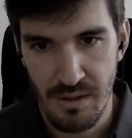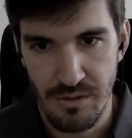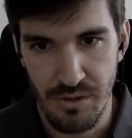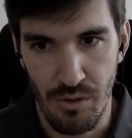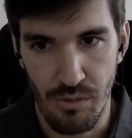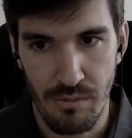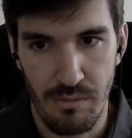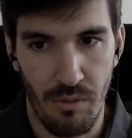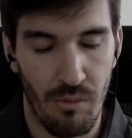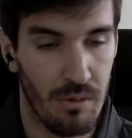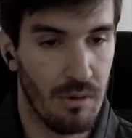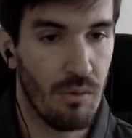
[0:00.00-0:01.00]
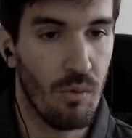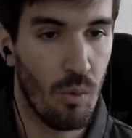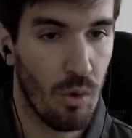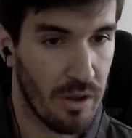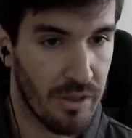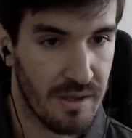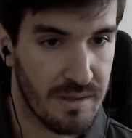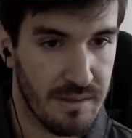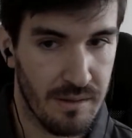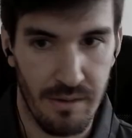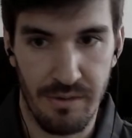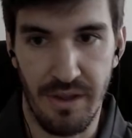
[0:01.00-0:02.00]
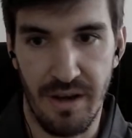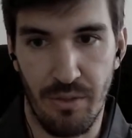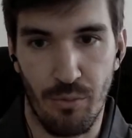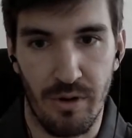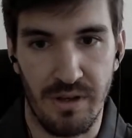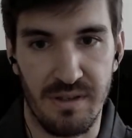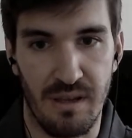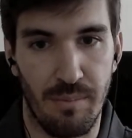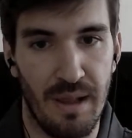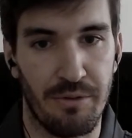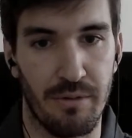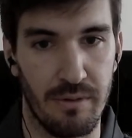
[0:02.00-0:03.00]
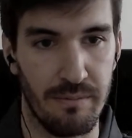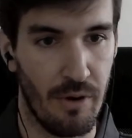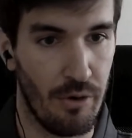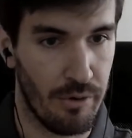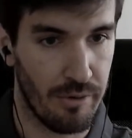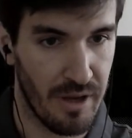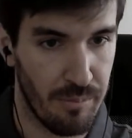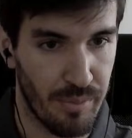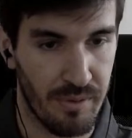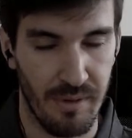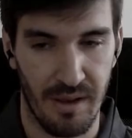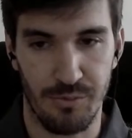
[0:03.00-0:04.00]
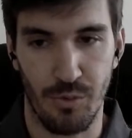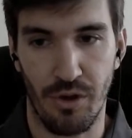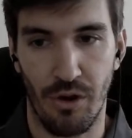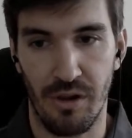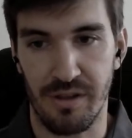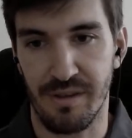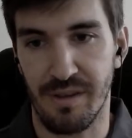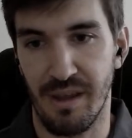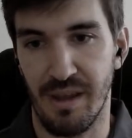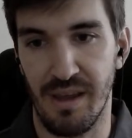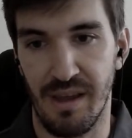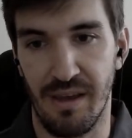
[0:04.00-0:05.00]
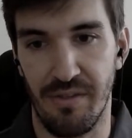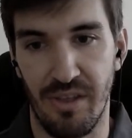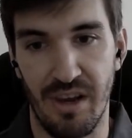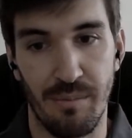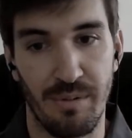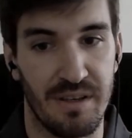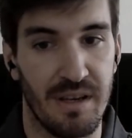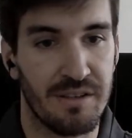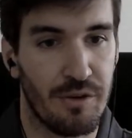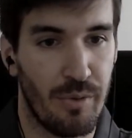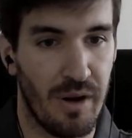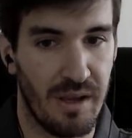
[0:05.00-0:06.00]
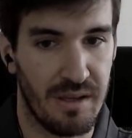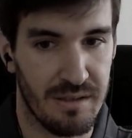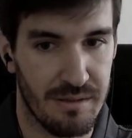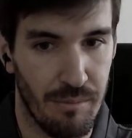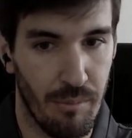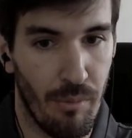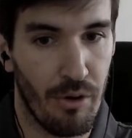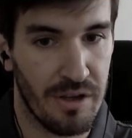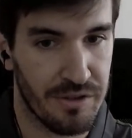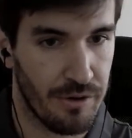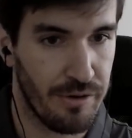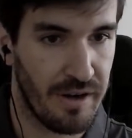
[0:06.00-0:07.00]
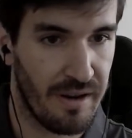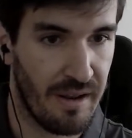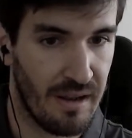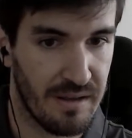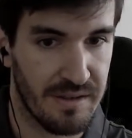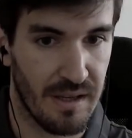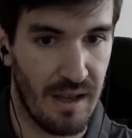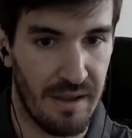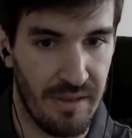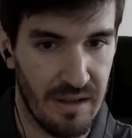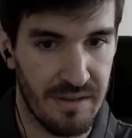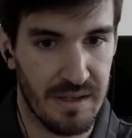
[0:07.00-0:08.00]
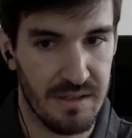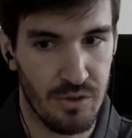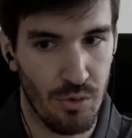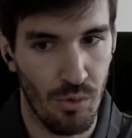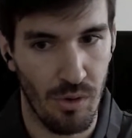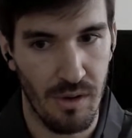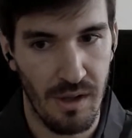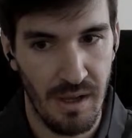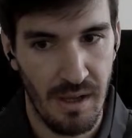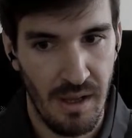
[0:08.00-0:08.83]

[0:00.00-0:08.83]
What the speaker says: So what is the Network Insight Platform, or NIP, as we call it? The NIP is an enterprise monitoring and analytics tool.